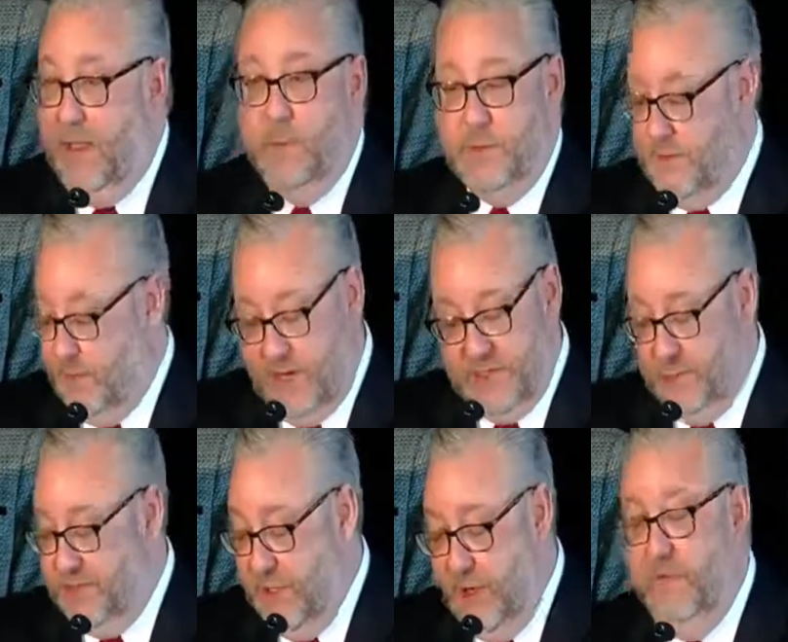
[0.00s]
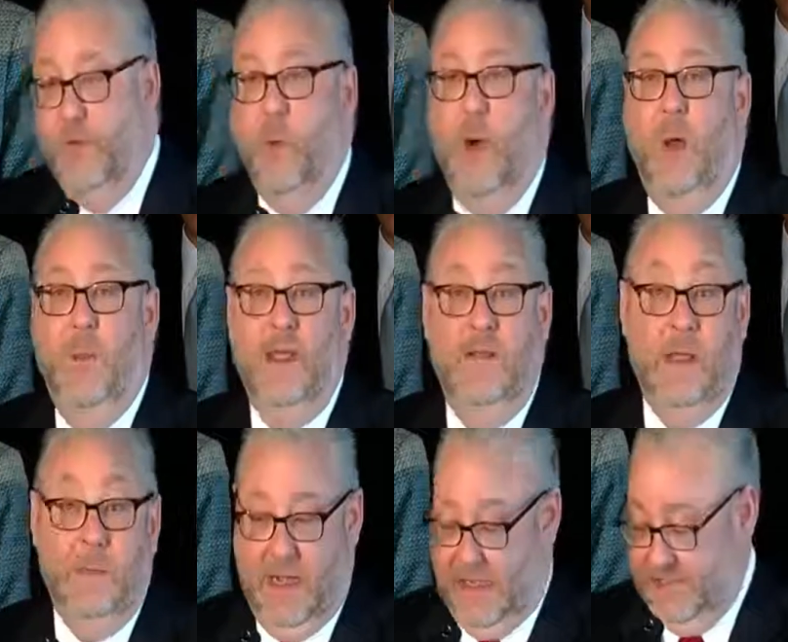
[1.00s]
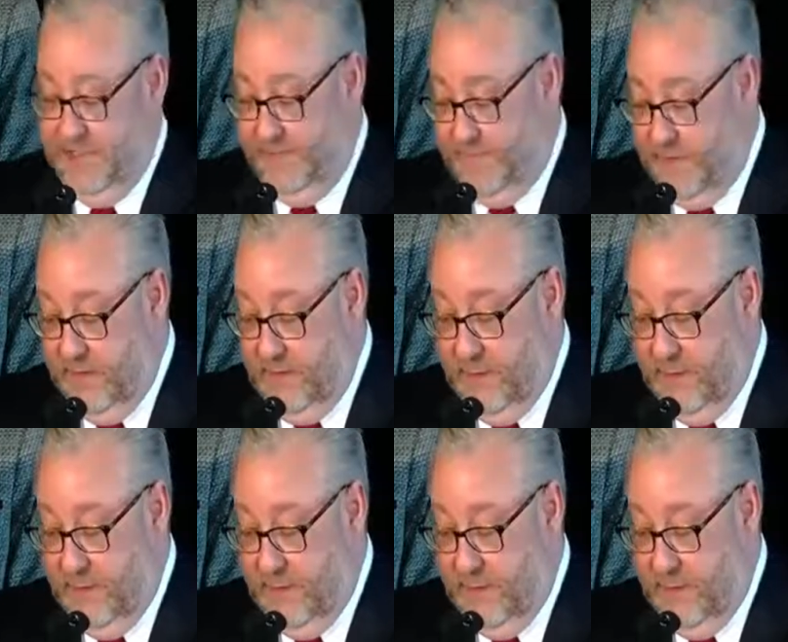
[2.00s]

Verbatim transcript: The response was overwhelmingly positive.